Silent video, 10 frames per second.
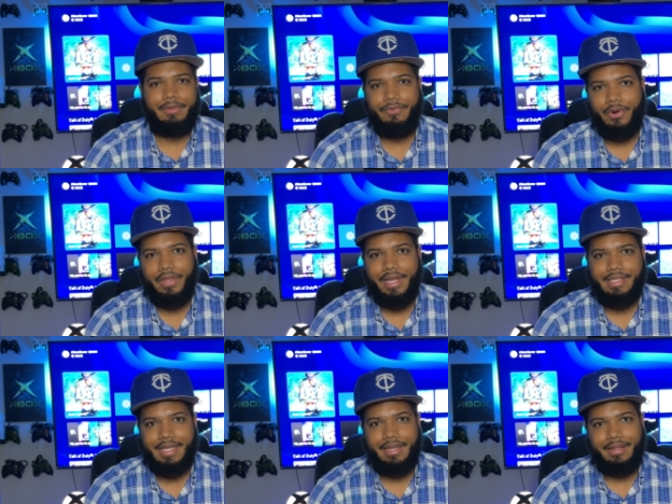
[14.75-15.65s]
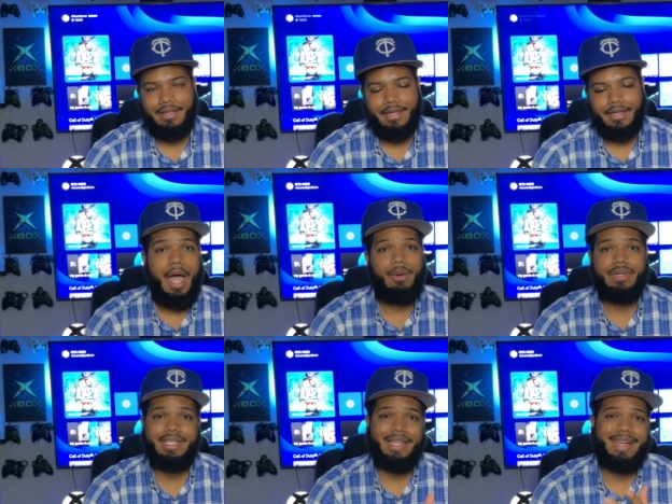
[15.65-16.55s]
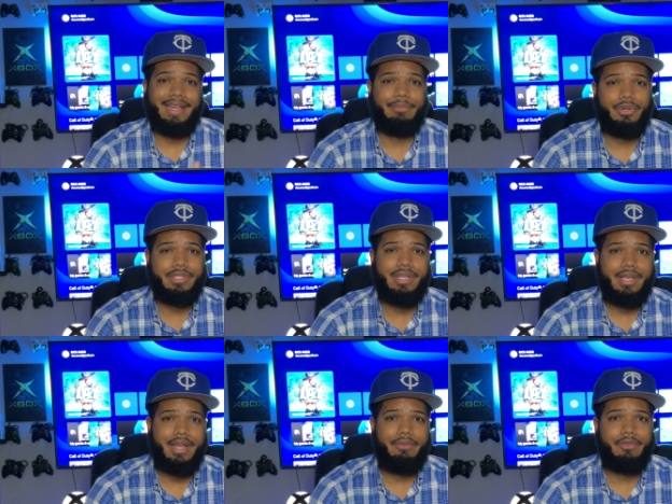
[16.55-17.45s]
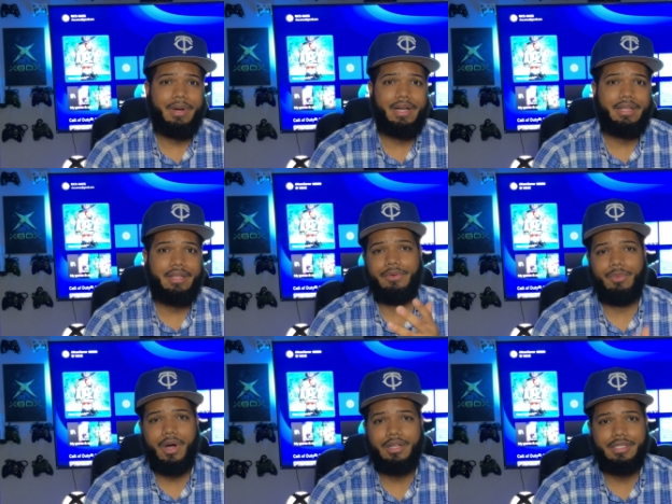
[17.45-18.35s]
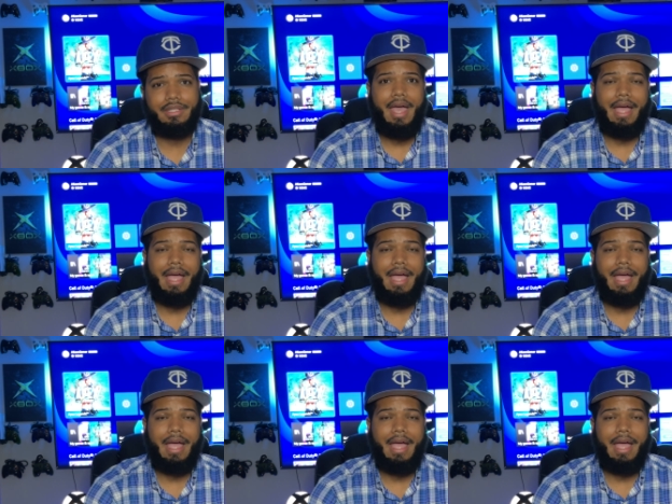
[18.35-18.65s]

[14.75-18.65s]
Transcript: Before that I say anything else, I want to say that I appreciate everybody for watching.